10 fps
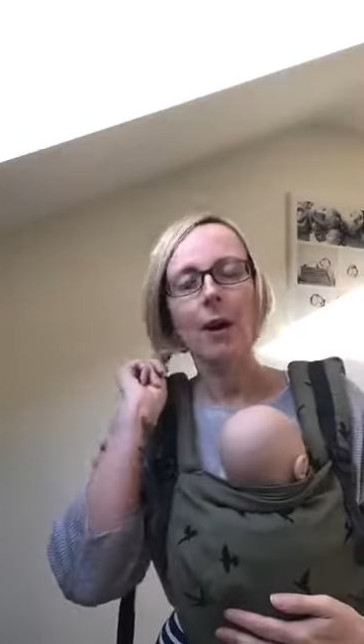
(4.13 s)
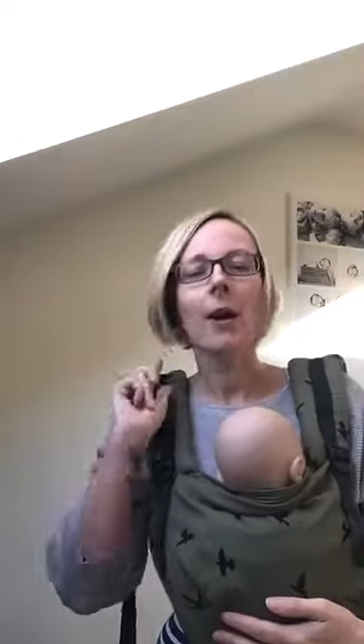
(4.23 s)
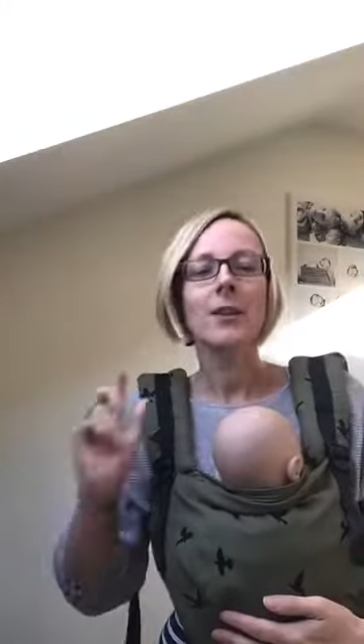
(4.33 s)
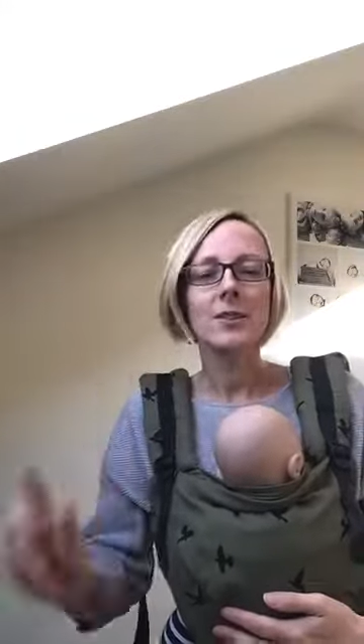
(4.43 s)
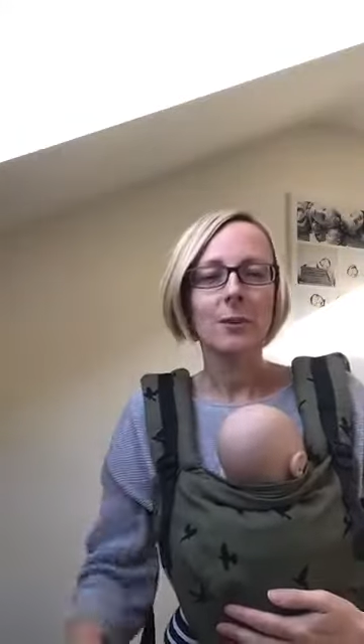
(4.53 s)

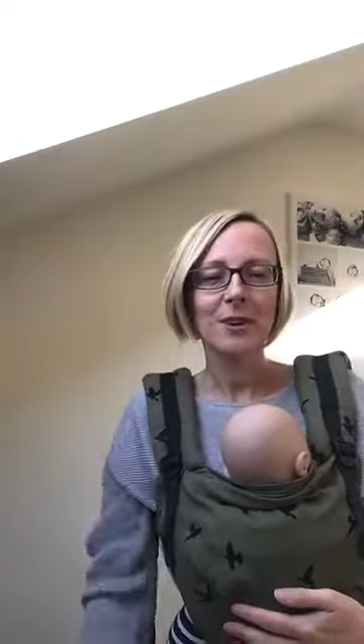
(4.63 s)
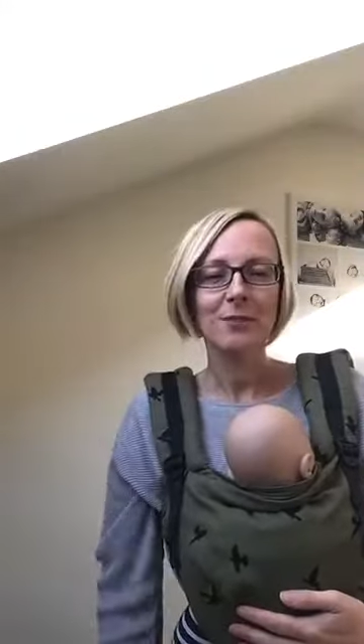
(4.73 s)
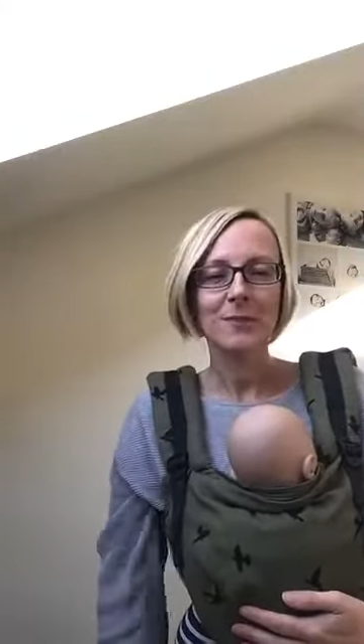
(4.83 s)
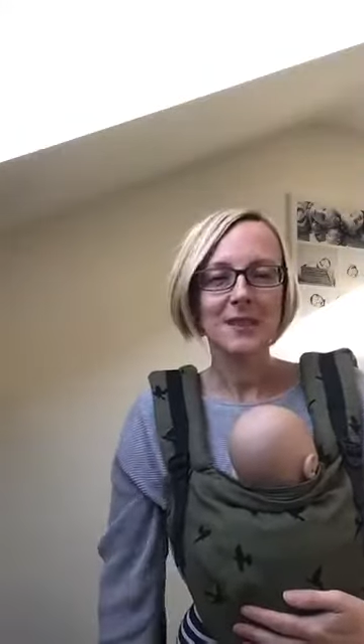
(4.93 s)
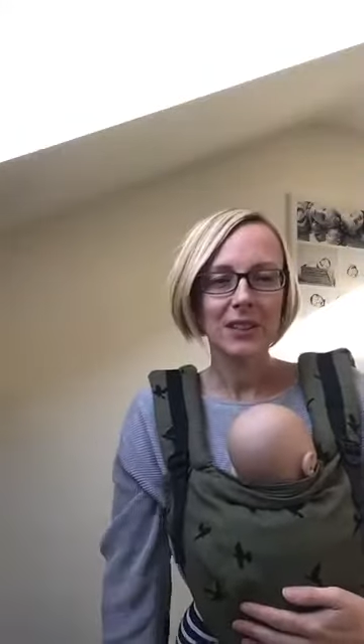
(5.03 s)
Zoe from the
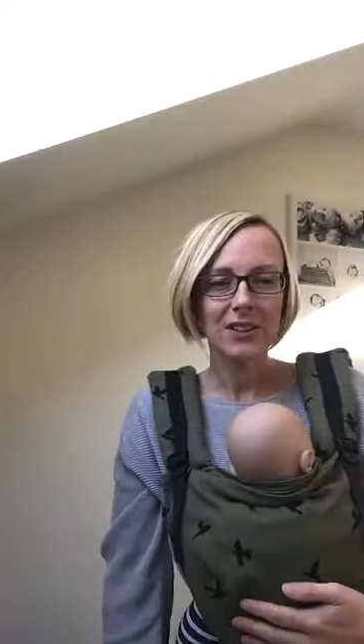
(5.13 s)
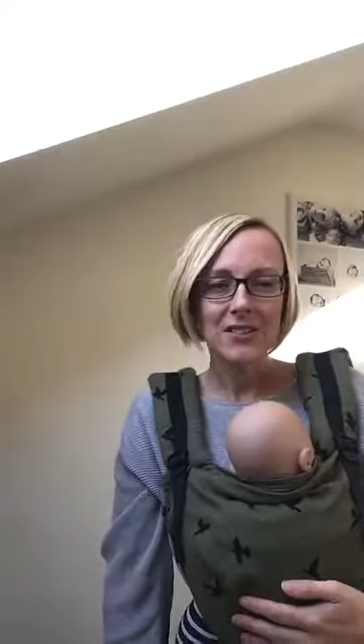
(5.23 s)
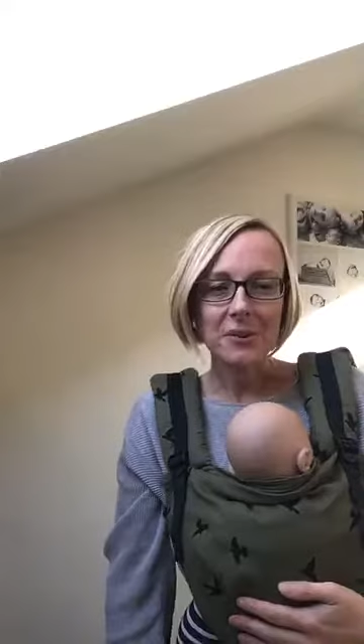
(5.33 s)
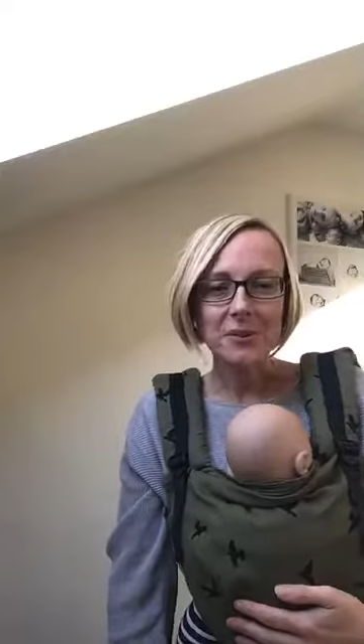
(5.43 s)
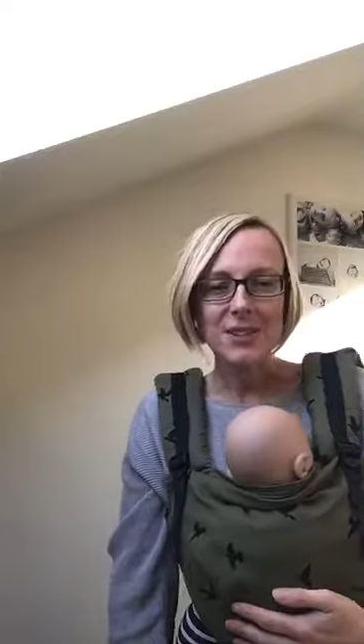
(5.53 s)
Sling
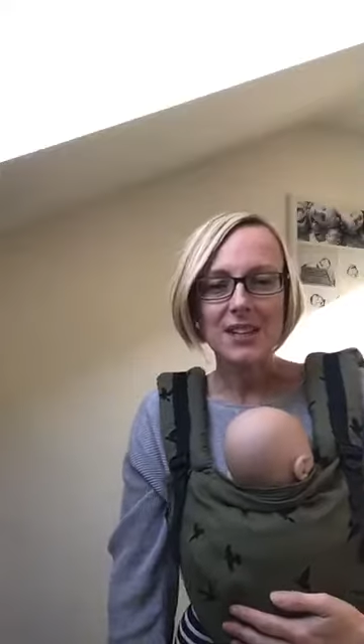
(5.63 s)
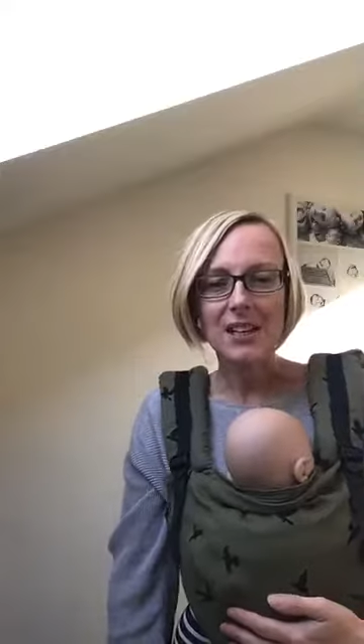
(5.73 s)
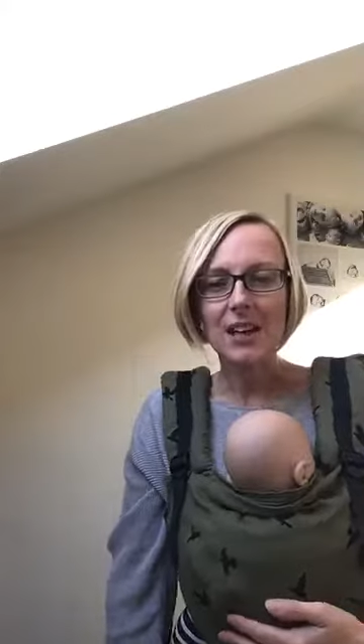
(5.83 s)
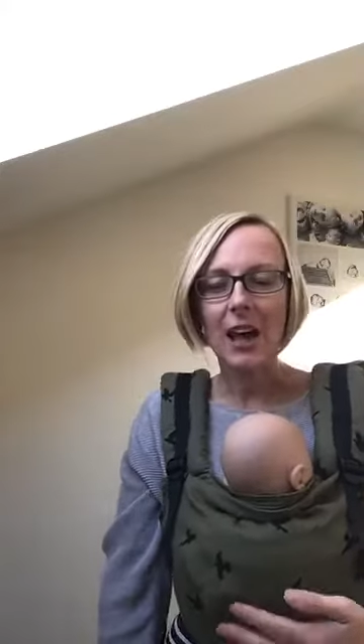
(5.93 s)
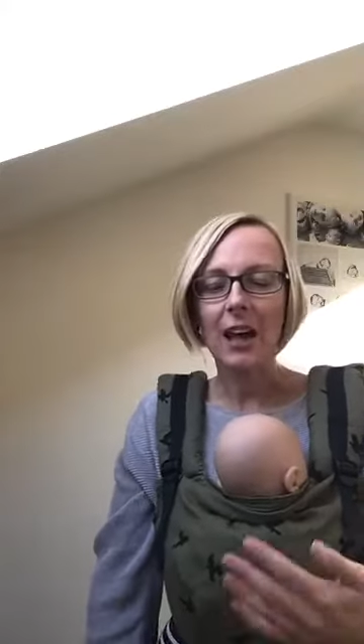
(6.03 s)
Consultancy
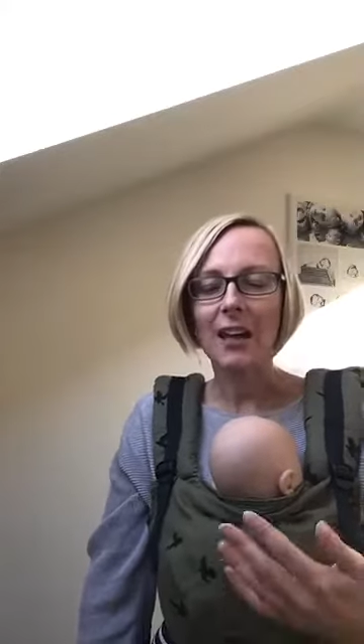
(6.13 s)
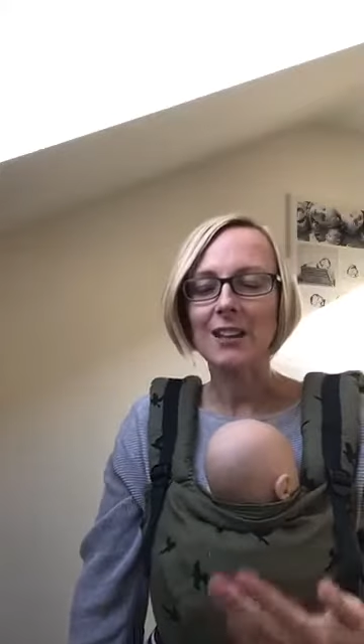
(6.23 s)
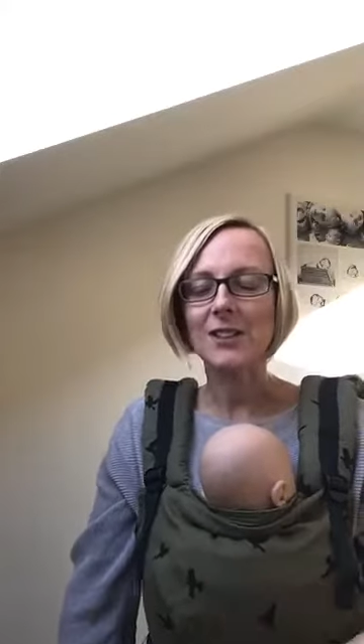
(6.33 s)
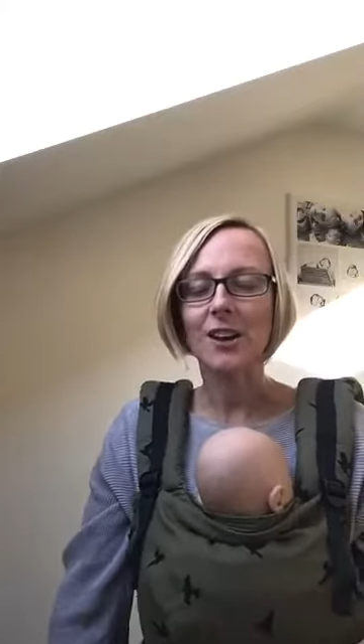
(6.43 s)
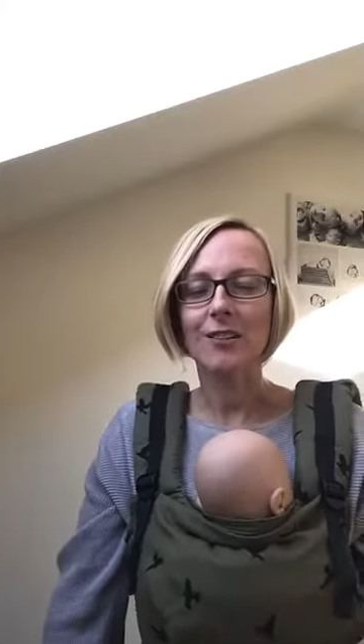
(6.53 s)
and
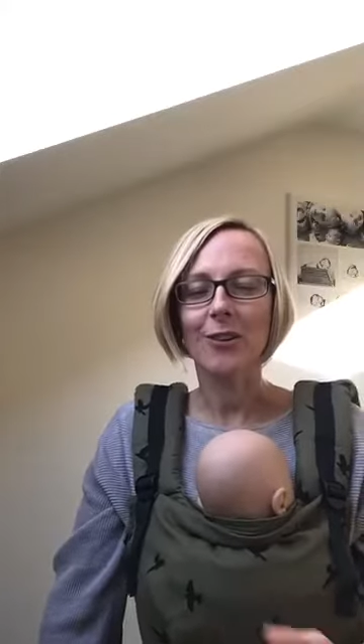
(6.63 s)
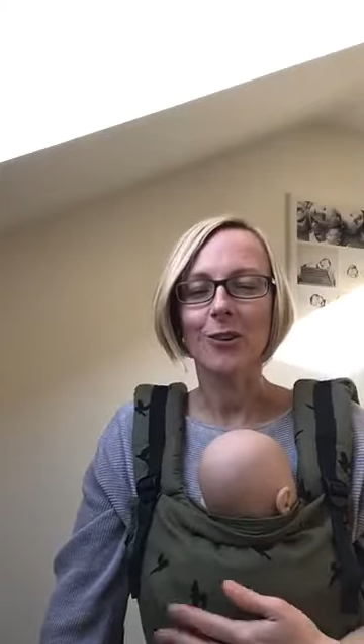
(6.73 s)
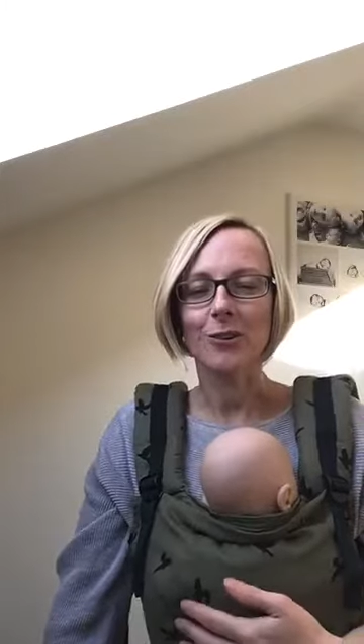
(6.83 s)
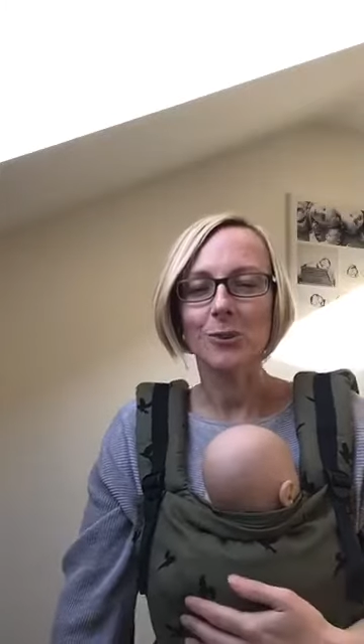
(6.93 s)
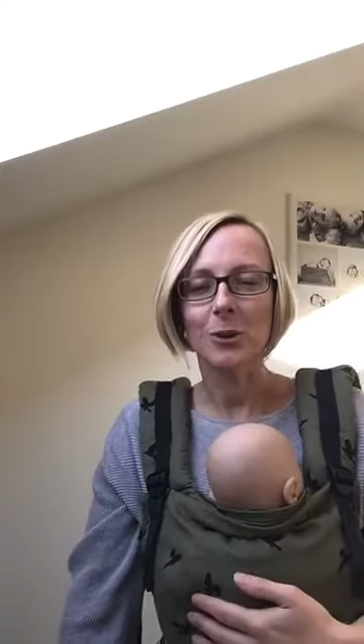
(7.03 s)
over on Dorking